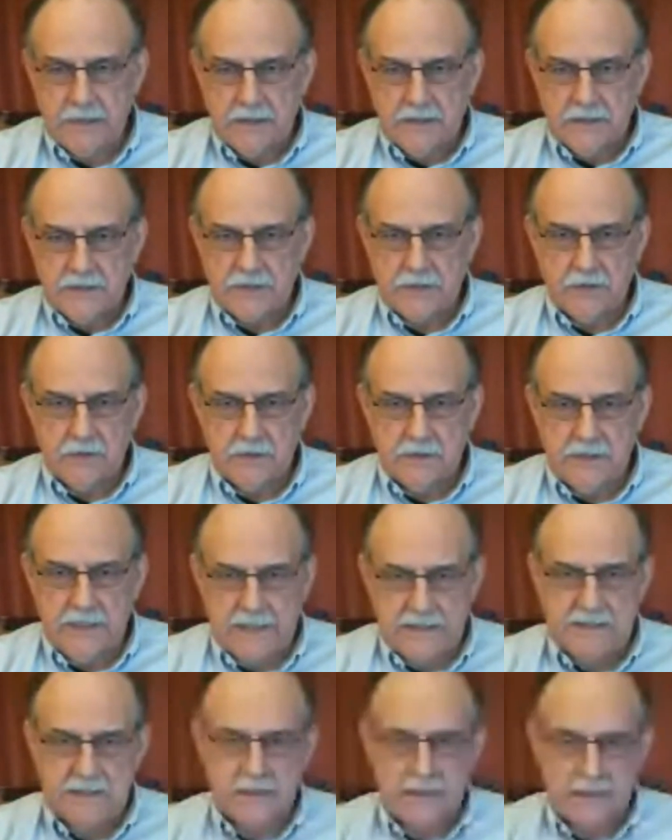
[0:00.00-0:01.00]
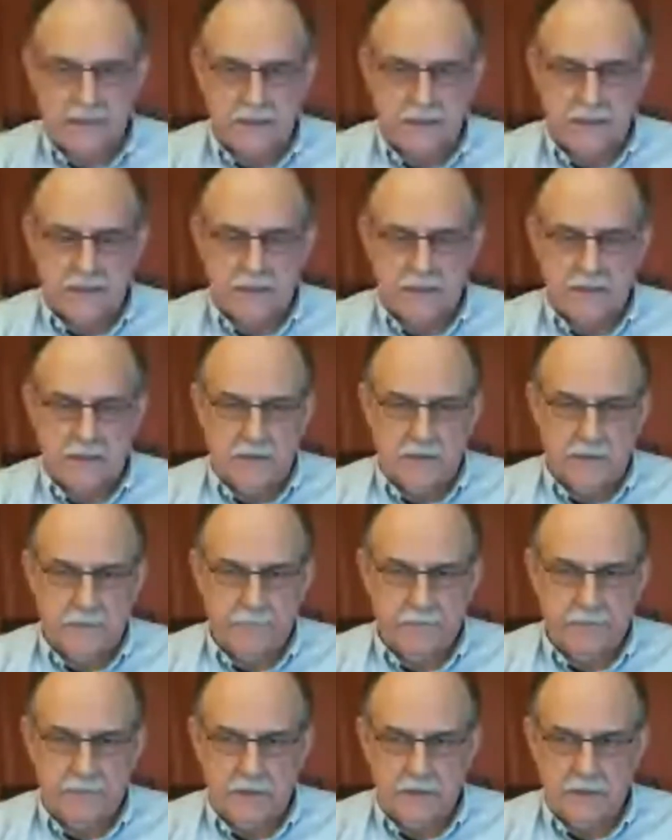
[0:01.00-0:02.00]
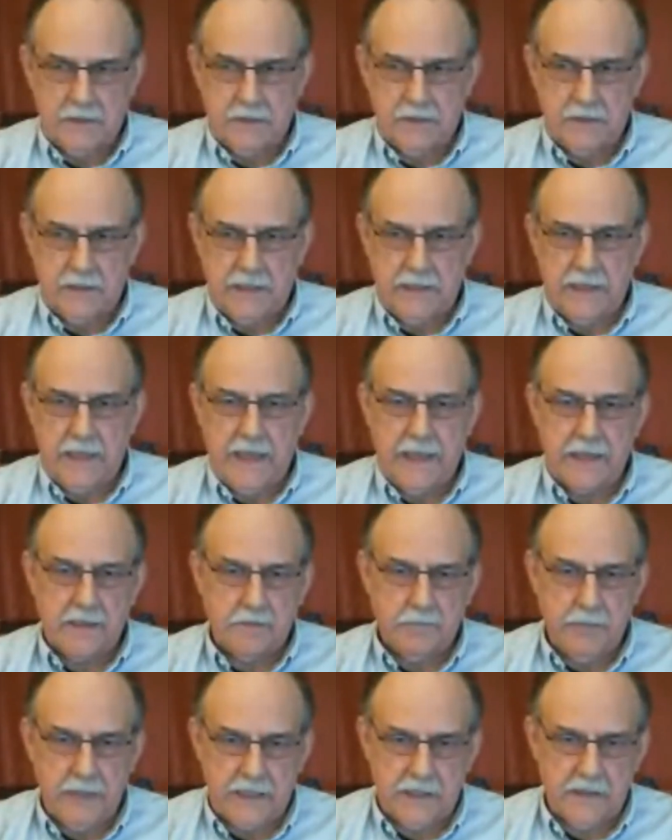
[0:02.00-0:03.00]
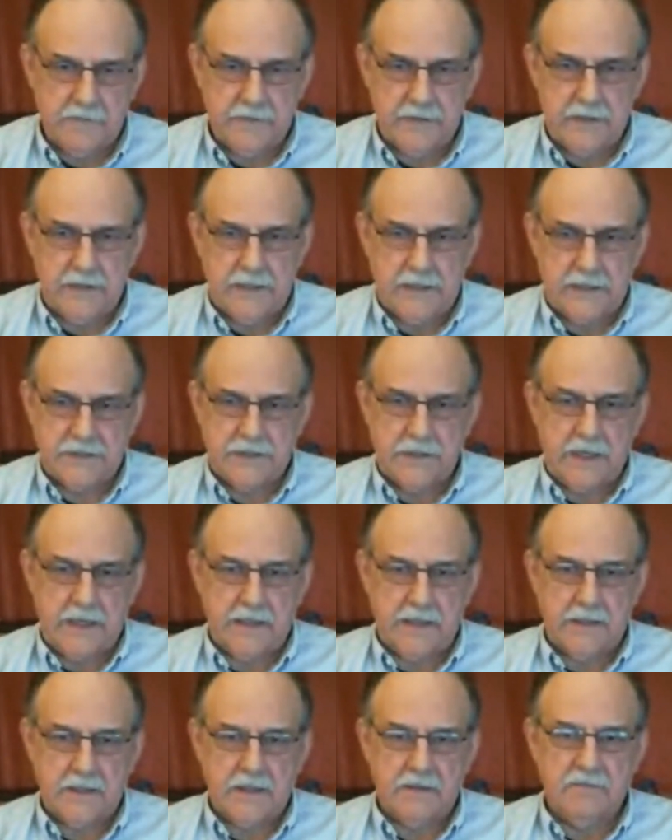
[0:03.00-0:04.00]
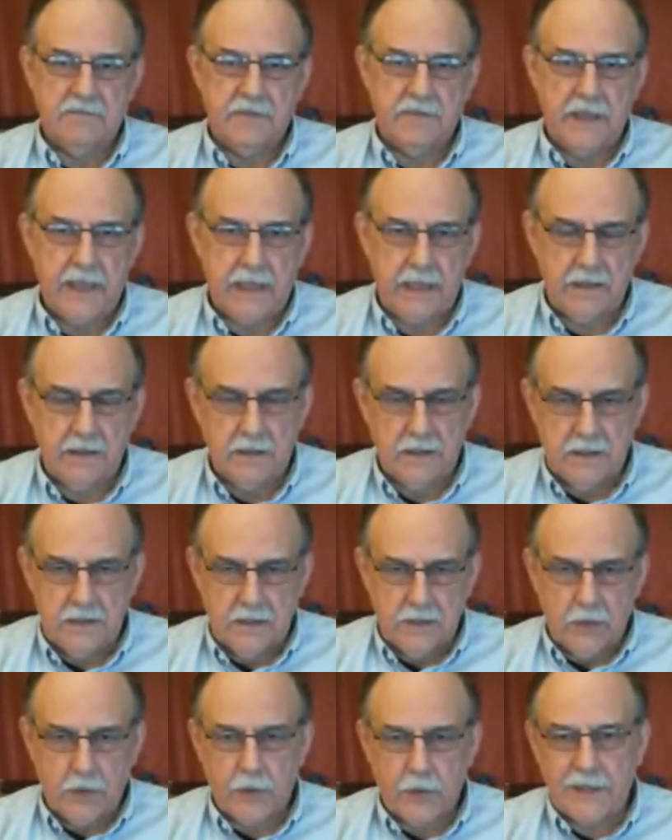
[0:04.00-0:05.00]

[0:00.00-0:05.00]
So that's an added benefit as to how to convey or